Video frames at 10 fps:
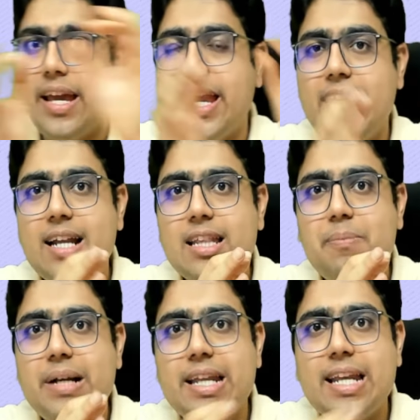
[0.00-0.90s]
here the
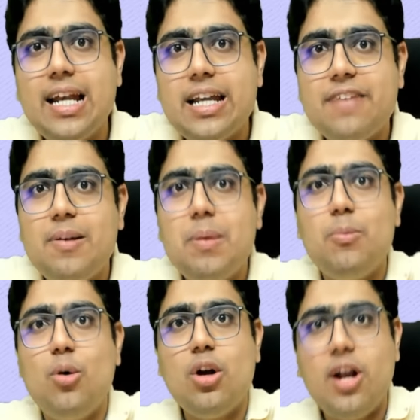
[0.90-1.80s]
materiality will be
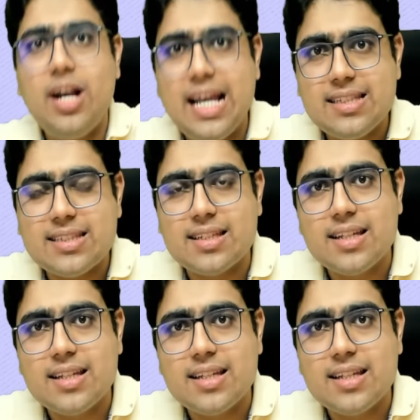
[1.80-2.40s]
more or less.